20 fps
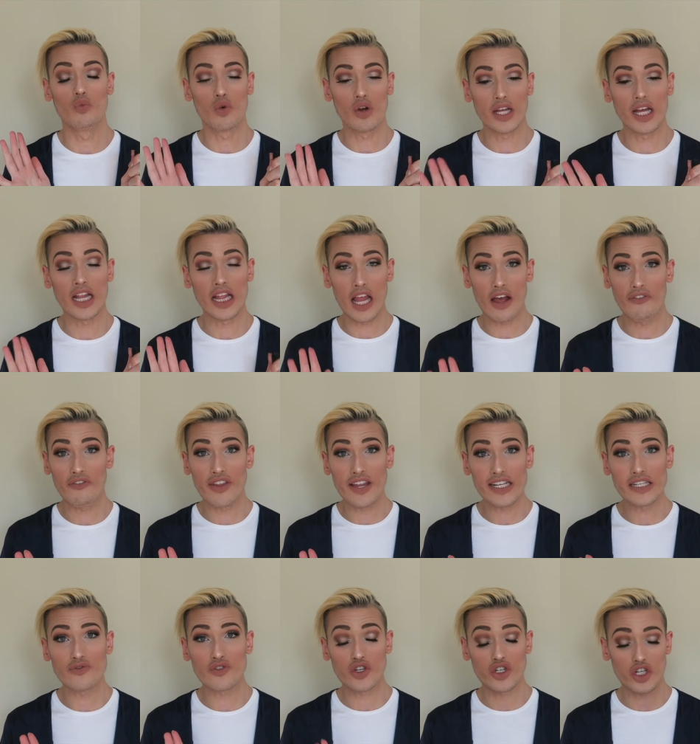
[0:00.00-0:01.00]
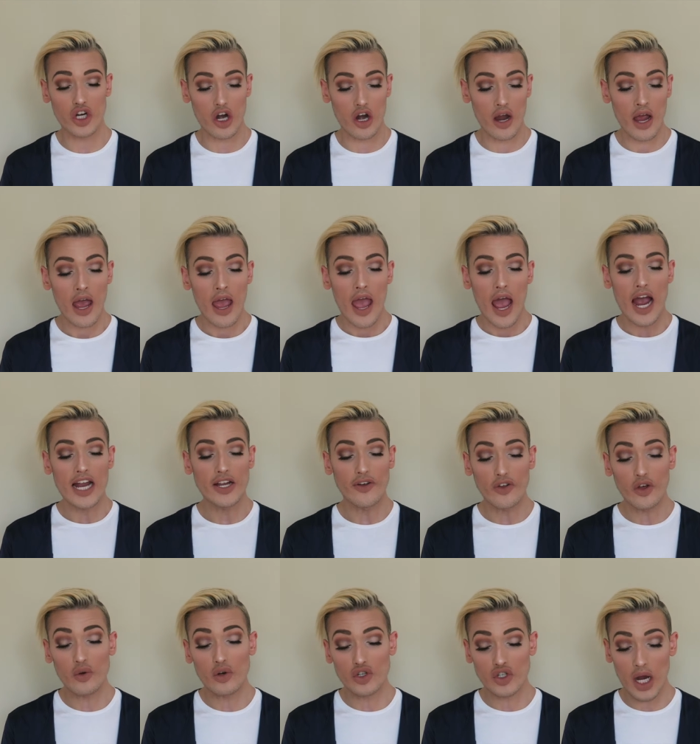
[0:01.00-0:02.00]
really love this for sure. I
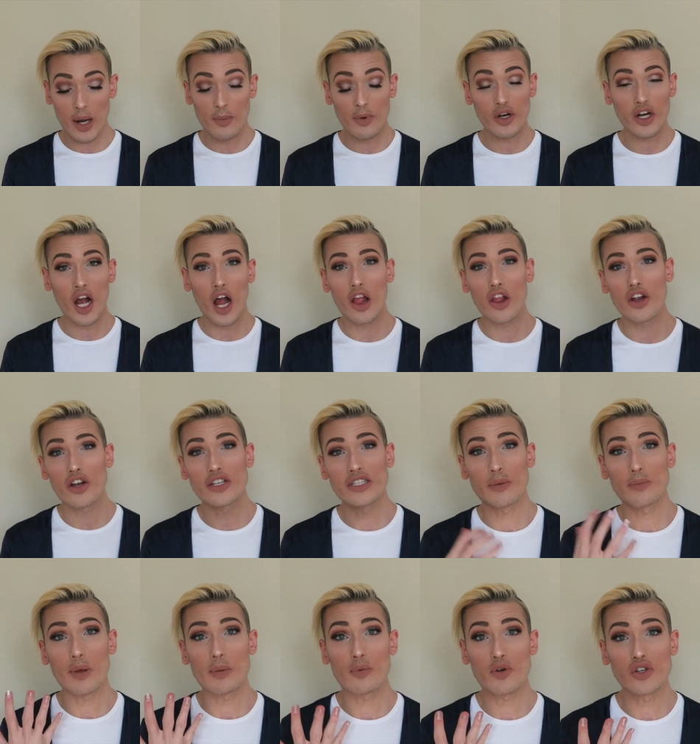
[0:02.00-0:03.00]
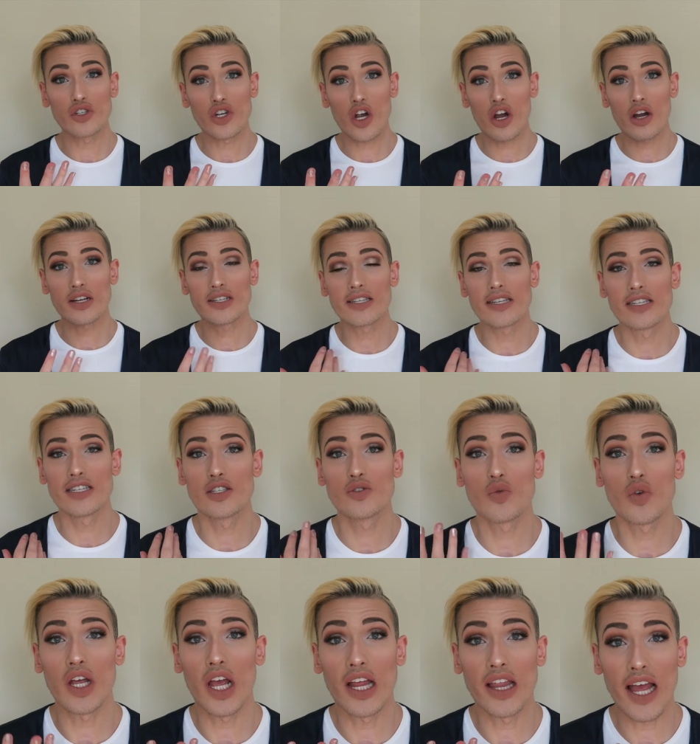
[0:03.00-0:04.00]
definitely want to try more colors, something more dark, because this
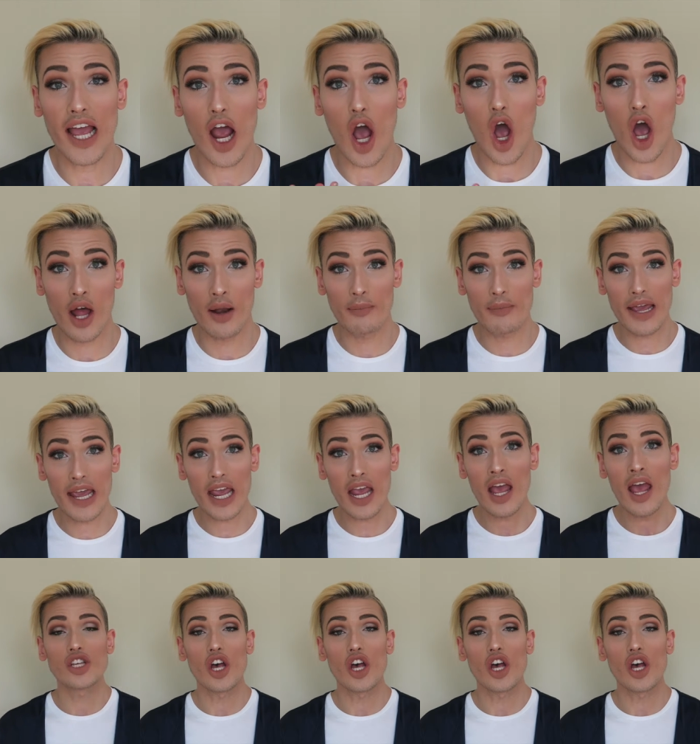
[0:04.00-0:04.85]
is really light on me.